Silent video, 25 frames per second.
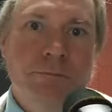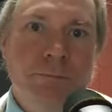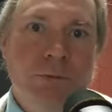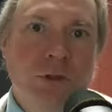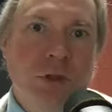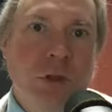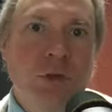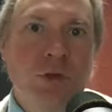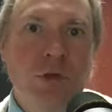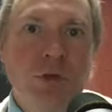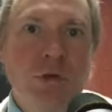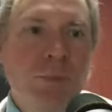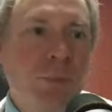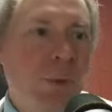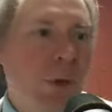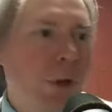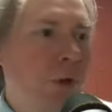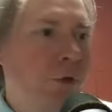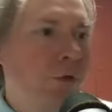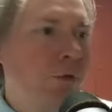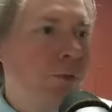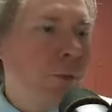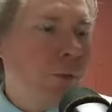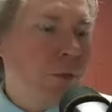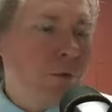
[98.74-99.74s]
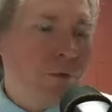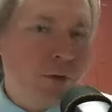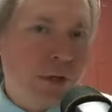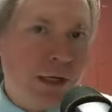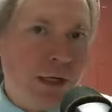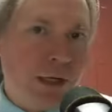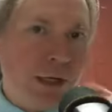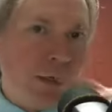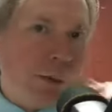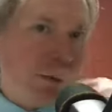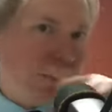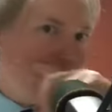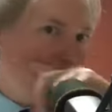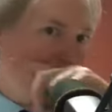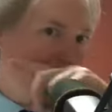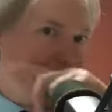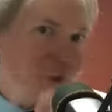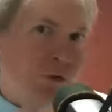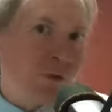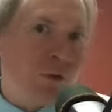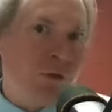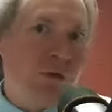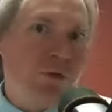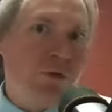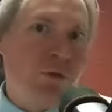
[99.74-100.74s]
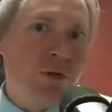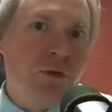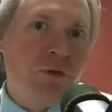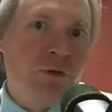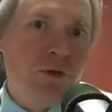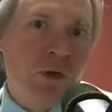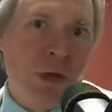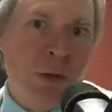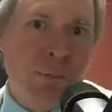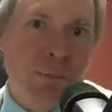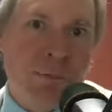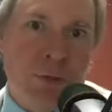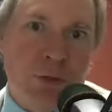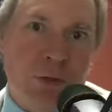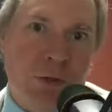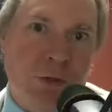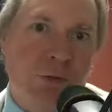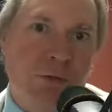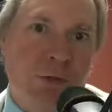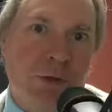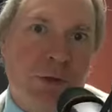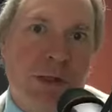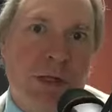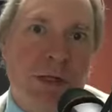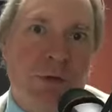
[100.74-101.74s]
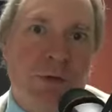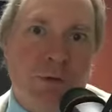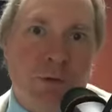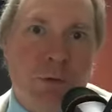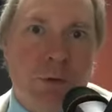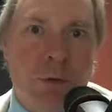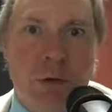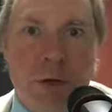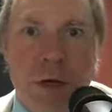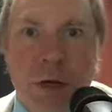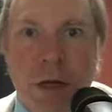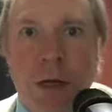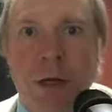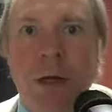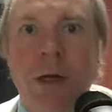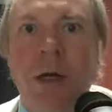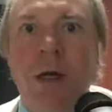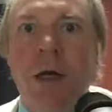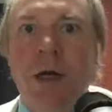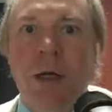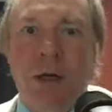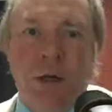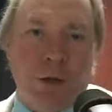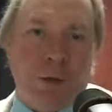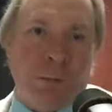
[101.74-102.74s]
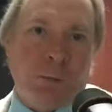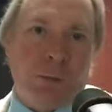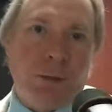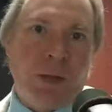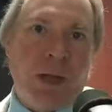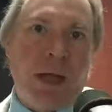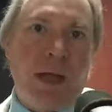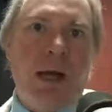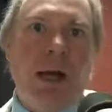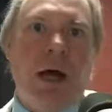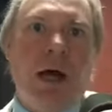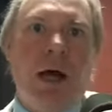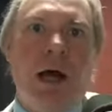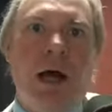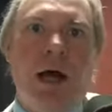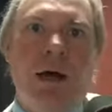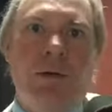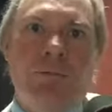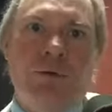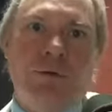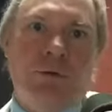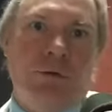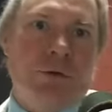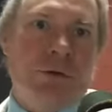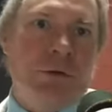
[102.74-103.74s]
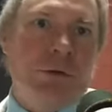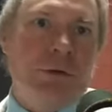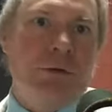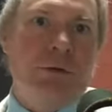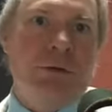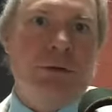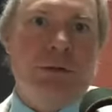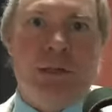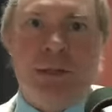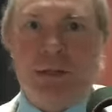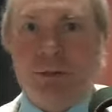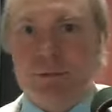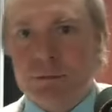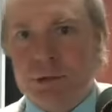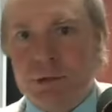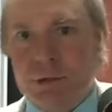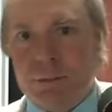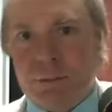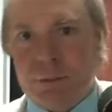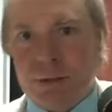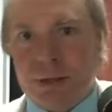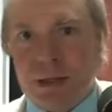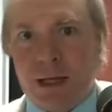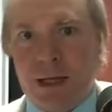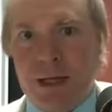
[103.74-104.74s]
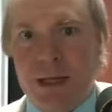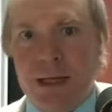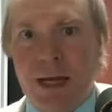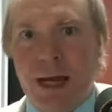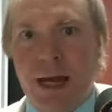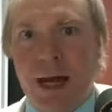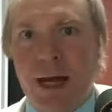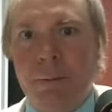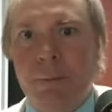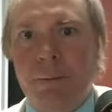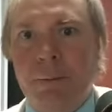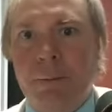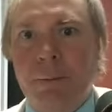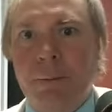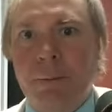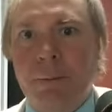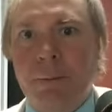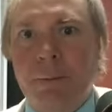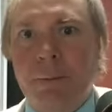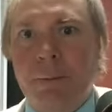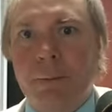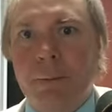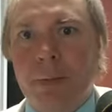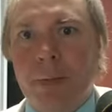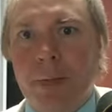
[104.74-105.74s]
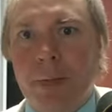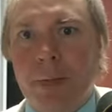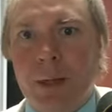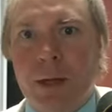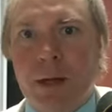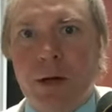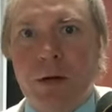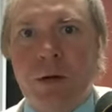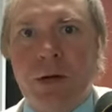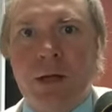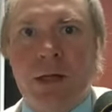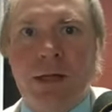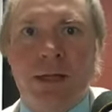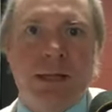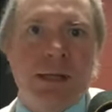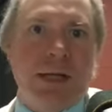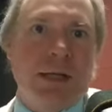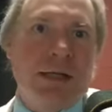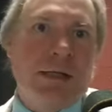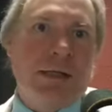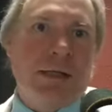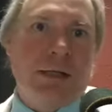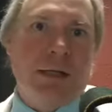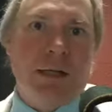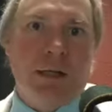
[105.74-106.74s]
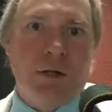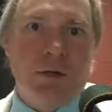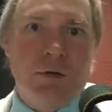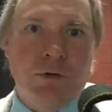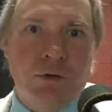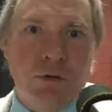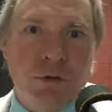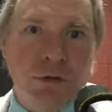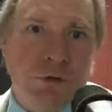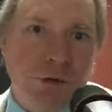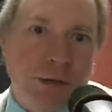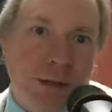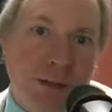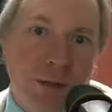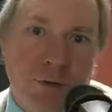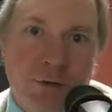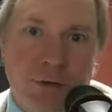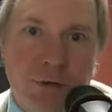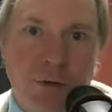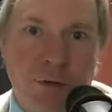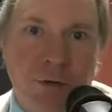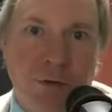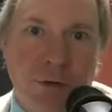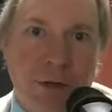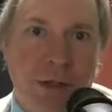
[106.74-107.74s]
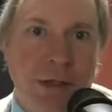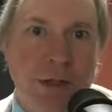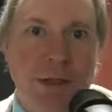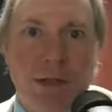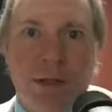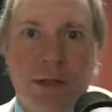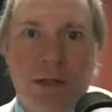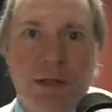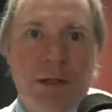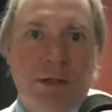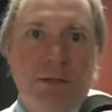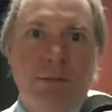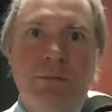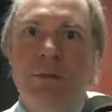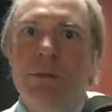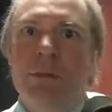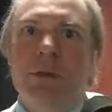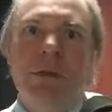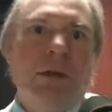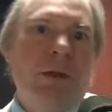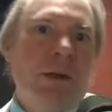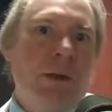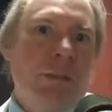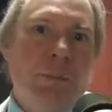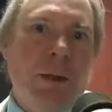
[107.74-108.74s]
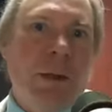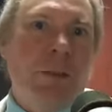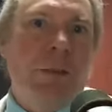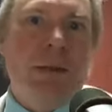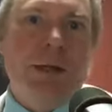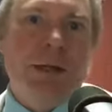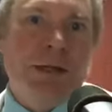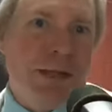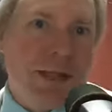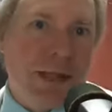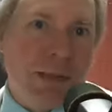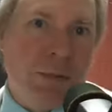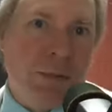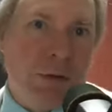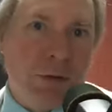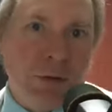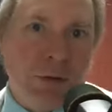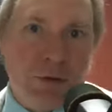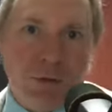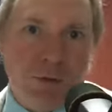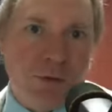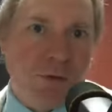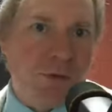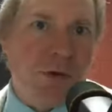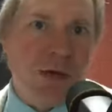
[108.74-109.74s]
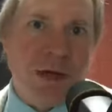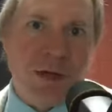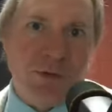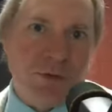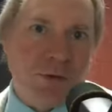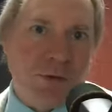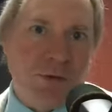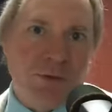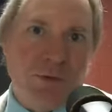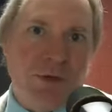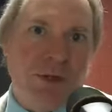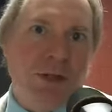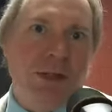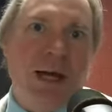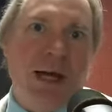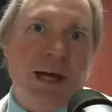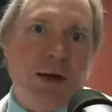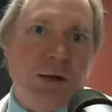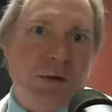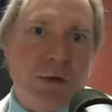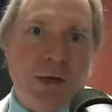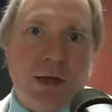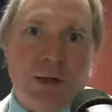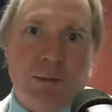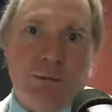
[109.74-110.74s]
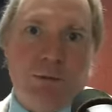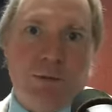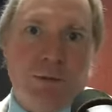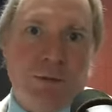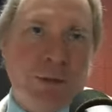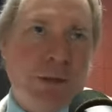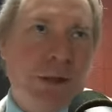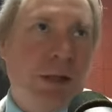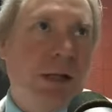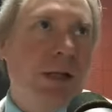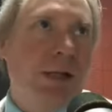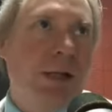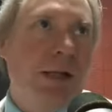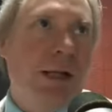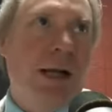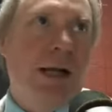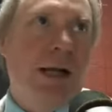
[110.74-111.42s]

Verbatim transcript: Citrus Bowl is supposed to get either the SEC champ, but usually that's going on to the playoffs or, you know, something like that. They don't get that, then they can choose. Then it's usually, you know, the, maybe the team that loses the SEC title game, something like